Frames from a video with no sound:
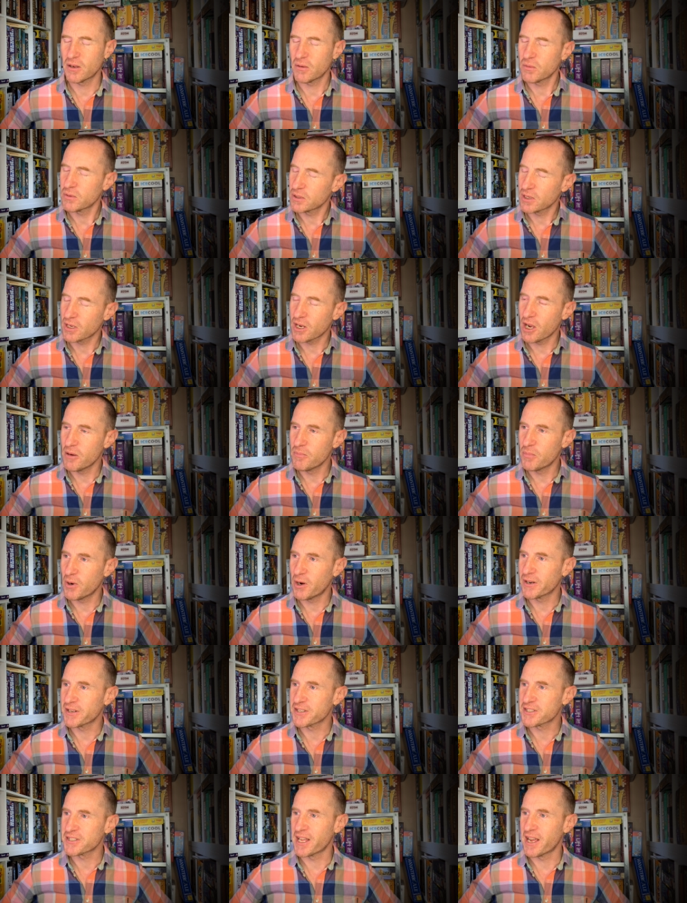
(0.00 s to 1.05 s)
look and buy
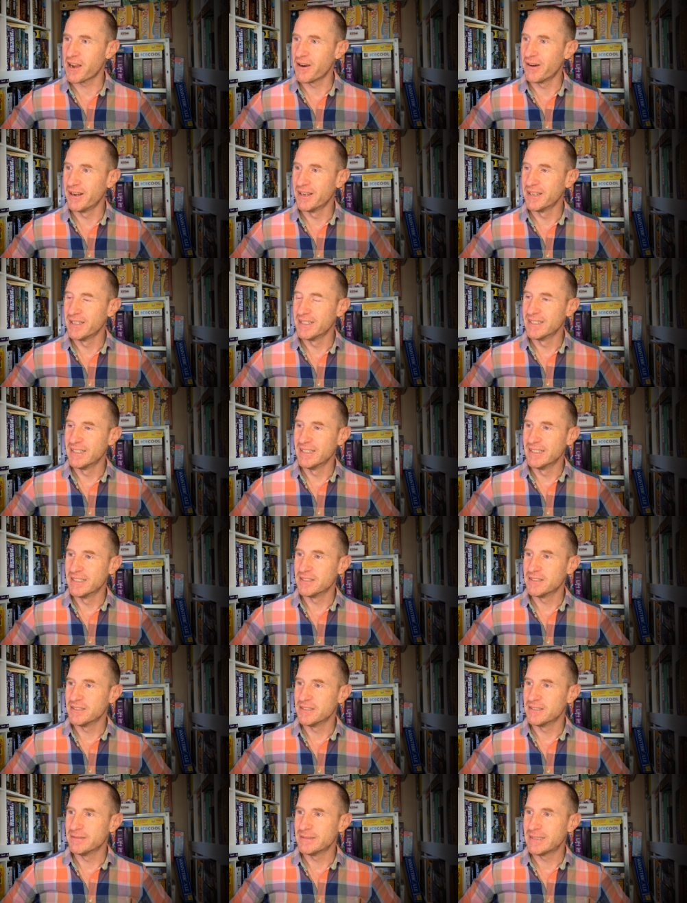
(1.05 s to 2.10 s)
this now.
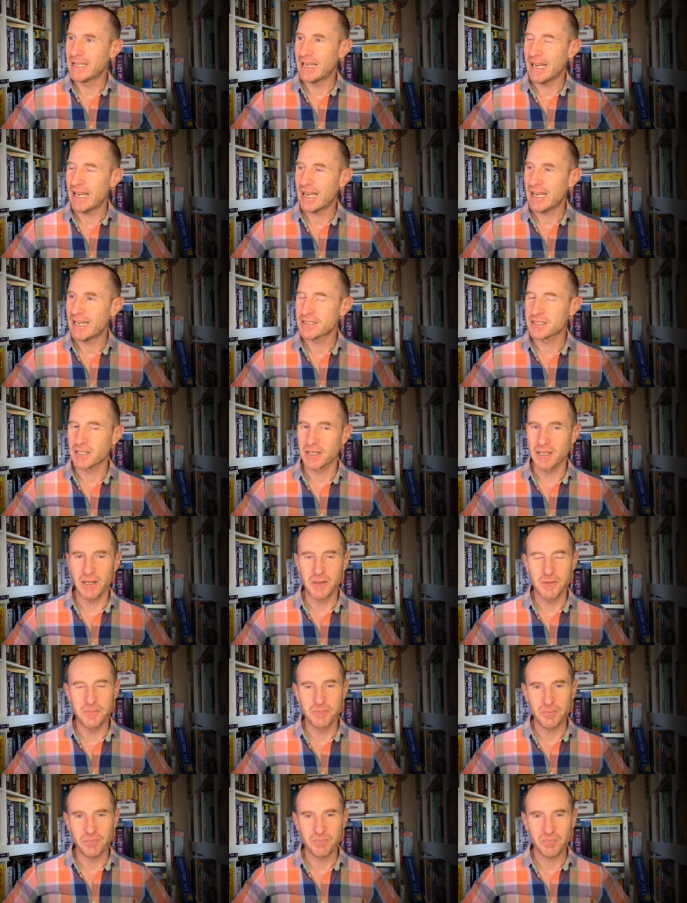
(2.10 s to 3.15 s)
Don't know,
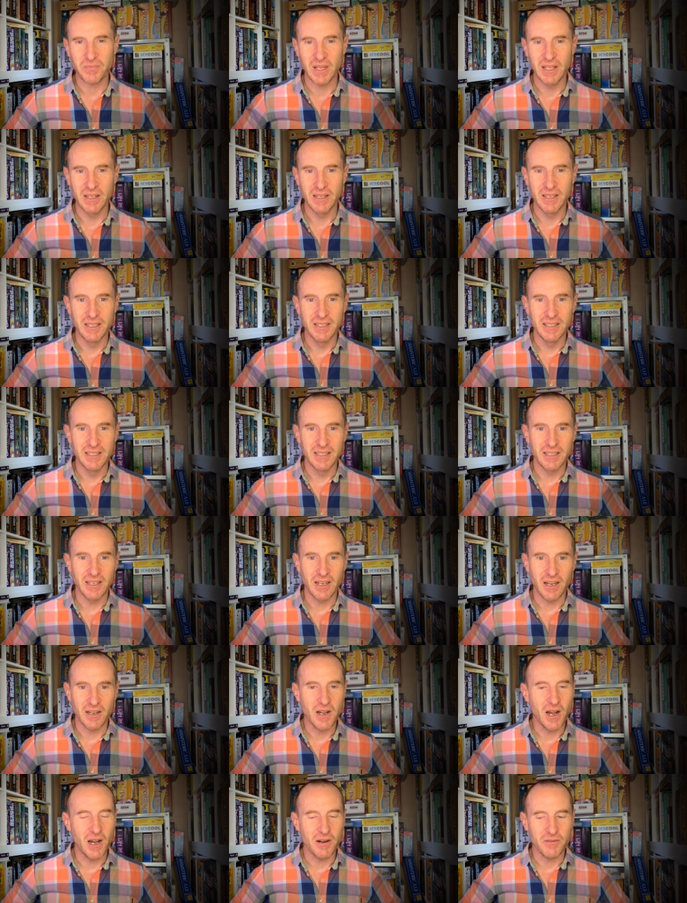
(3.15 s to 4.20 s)
I
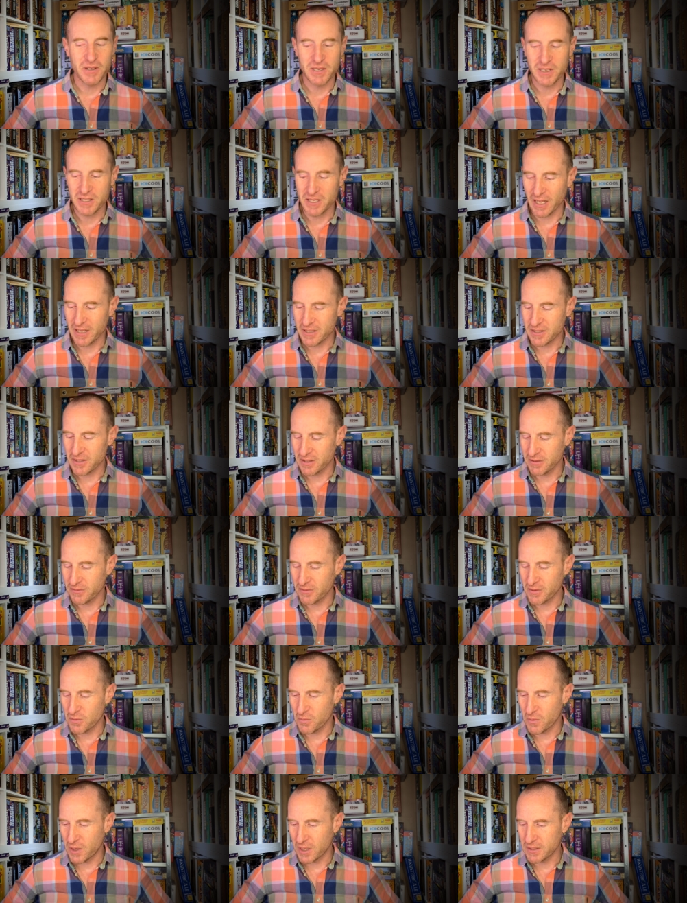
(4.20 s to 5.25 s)
can't really say. It's a
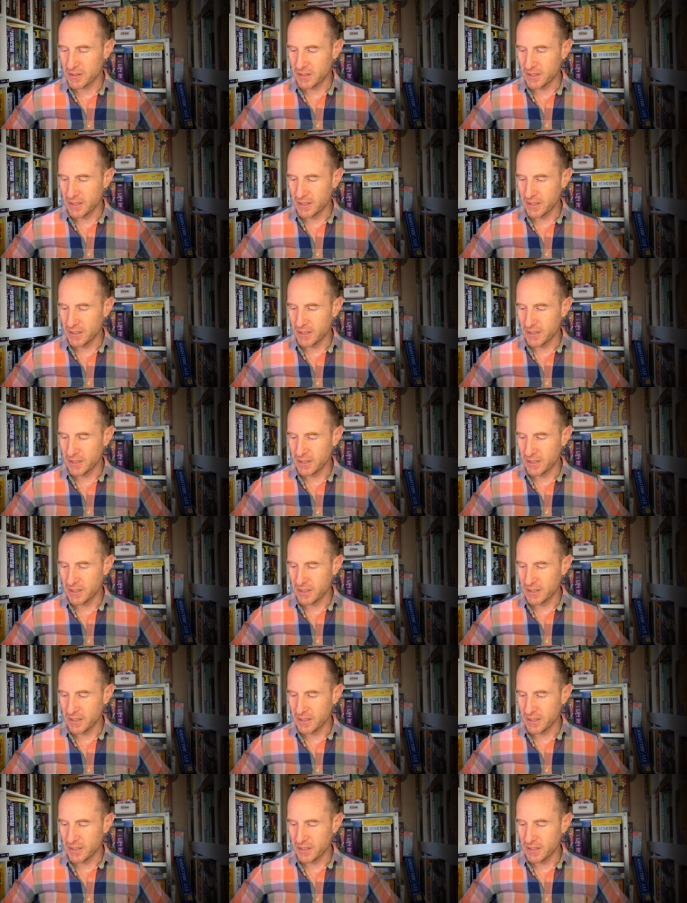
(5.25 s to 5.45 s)
difficult one.